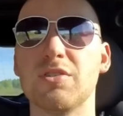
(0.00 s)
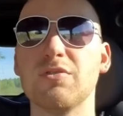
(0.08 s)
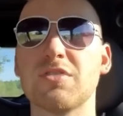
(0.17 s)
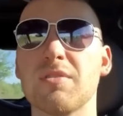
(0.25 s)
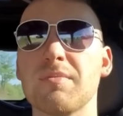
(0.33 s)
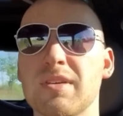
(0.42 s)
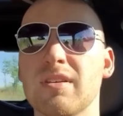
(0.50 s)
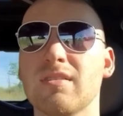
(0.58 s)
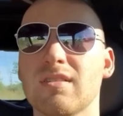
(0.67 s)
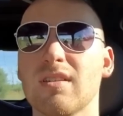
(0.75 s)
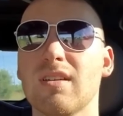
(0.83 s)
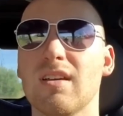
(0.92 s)
do
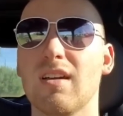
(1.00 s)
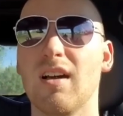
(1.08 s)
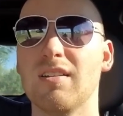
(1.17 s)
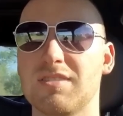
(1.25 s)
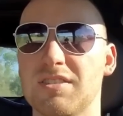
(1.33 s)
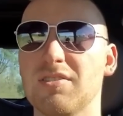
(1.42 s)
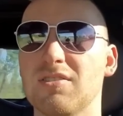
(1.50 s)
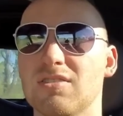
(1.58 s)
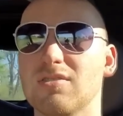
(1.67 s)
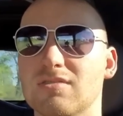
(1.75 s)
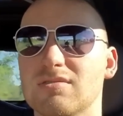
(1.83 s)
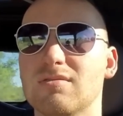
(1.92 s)
something
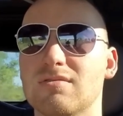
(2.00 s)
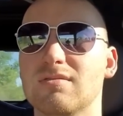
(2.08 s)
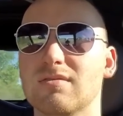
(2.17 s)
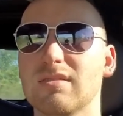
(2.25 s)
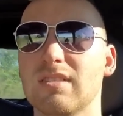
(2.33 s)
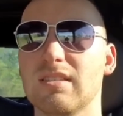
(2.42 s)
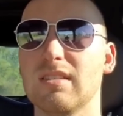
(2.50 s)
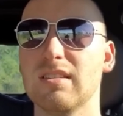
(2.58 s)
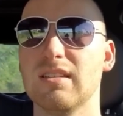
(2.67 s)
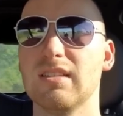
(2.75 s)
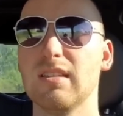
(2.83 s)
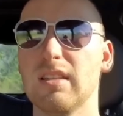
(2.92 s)
until
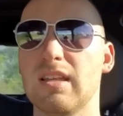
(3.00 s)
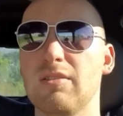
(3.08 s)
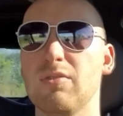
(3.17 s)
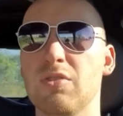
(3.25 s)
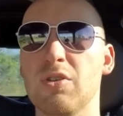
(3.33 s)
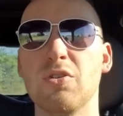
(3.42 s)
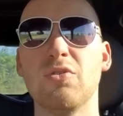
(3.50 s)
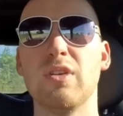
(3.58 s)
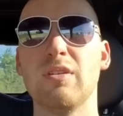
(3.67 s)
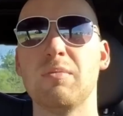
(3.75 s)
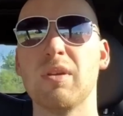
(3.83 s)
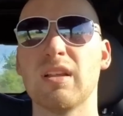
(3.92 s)
he knew
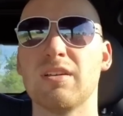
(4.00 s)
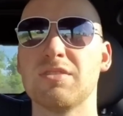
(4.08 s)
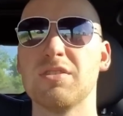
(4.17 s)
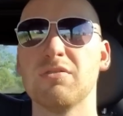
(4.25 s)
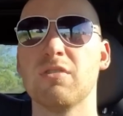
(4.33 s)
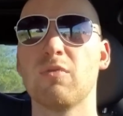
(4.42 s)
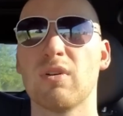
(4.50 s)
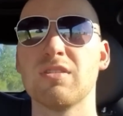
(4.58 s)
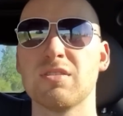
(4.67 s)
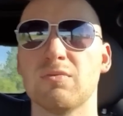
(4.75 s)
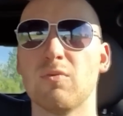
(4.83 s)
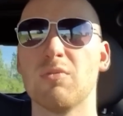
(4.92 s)
he'd be allowed to do it,
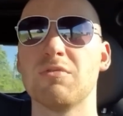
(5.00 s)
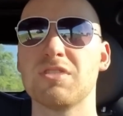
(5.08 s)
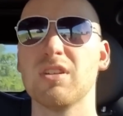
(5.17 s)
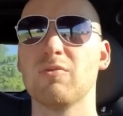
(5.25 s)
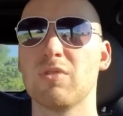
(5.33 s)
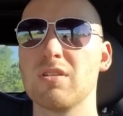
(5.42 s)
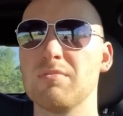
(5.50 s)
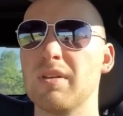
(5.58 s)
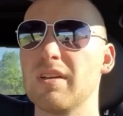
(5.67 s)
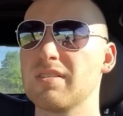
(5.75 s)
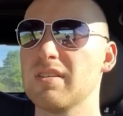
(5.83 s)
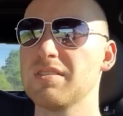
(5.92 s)
whereas in War Machine, one of the
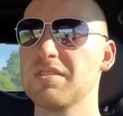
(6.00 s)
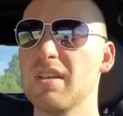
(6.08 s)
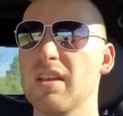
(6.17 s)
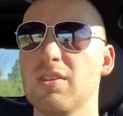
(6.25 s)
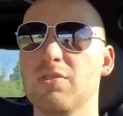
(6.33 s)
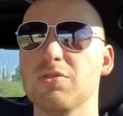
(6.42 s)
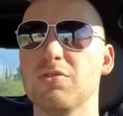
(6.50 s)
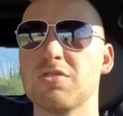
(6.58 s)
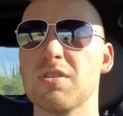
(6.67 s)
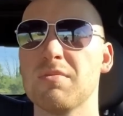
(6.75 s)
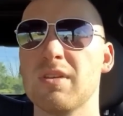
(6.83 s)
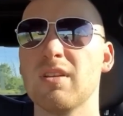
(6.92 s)
biggest things is that you'll do
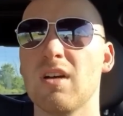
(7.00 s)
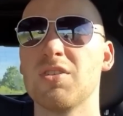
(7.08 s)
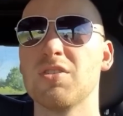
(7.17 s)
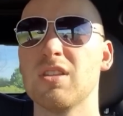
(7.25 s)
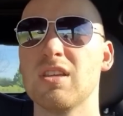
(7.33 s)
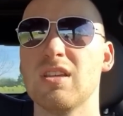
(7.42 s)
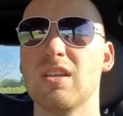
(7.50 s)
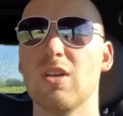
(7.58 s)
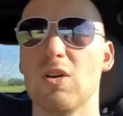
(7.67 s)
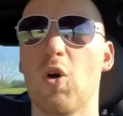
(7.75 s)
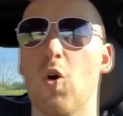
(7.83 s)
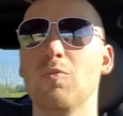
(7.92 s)
something under the
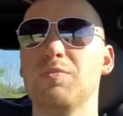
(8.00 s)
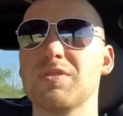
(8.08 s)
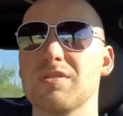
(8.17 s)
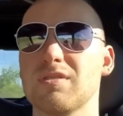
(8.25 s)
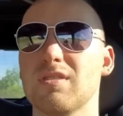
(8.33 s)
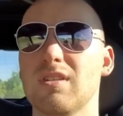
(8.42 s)
hopes